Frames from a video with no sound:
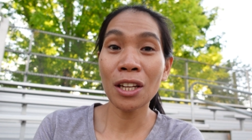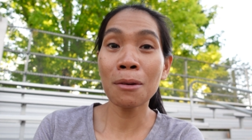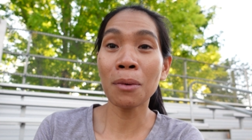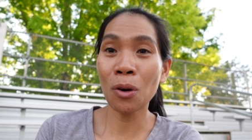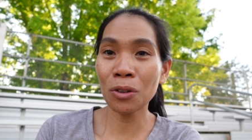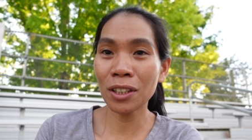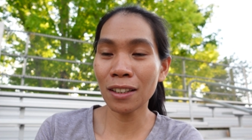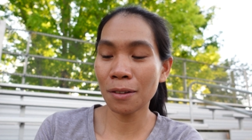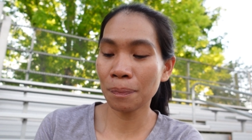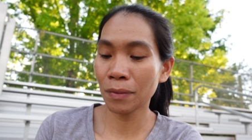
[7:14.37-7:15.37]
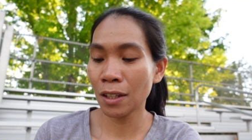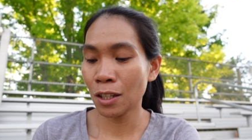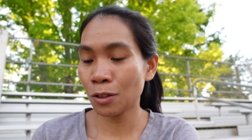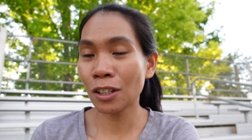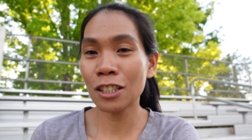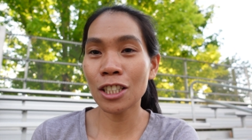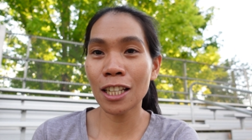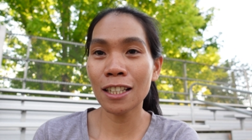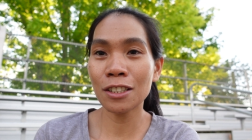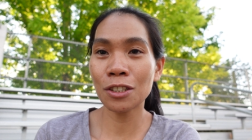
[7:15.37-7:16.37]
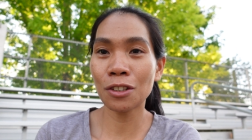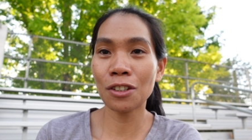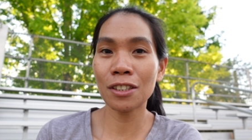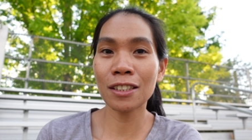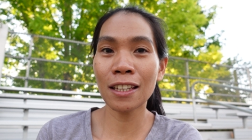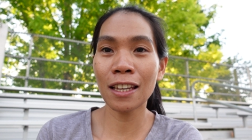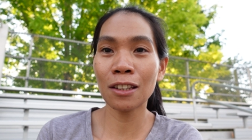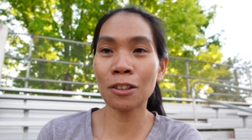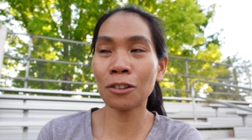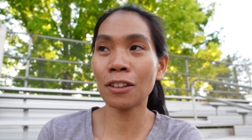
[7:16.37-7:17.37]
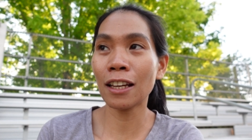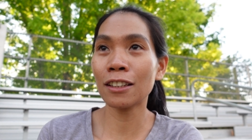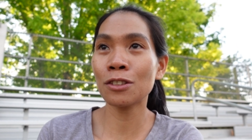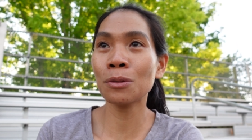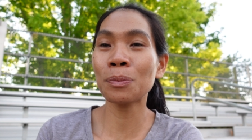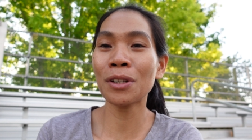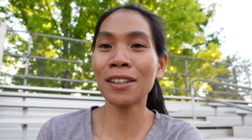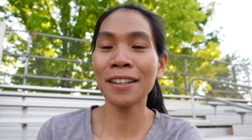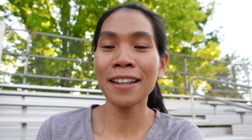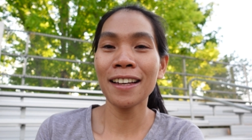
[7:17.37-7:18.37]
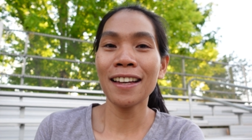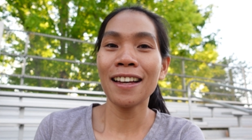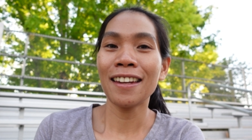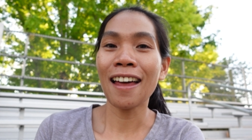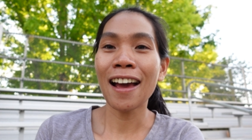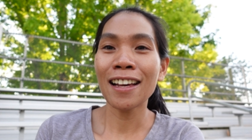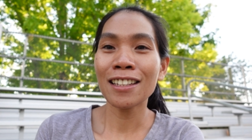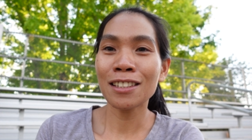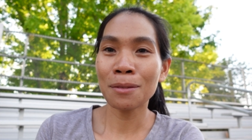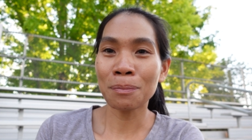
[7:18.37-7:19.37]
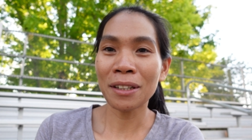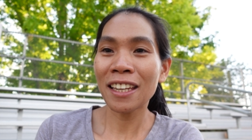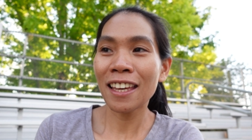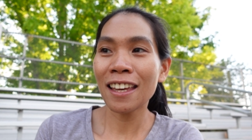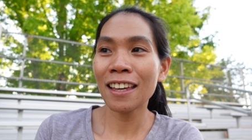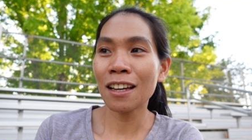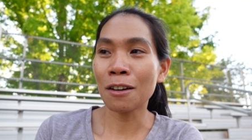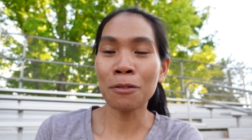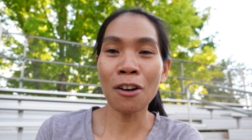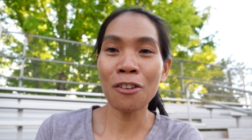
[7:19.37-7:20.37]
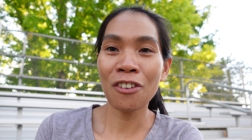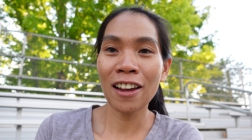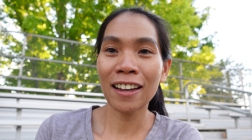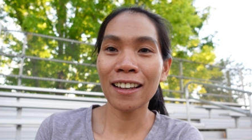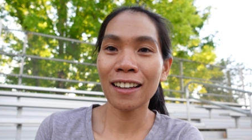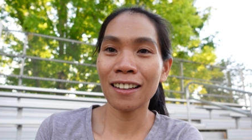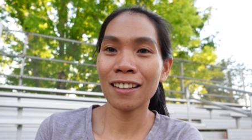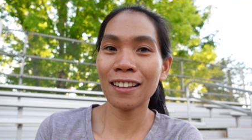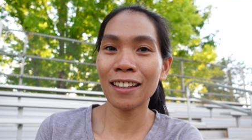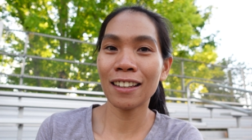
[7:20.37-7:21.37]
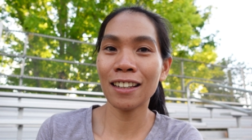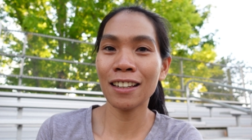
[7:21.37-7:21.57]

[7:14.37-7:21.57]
mode. You can change your skin tone, like super nice, pretty, perfect, like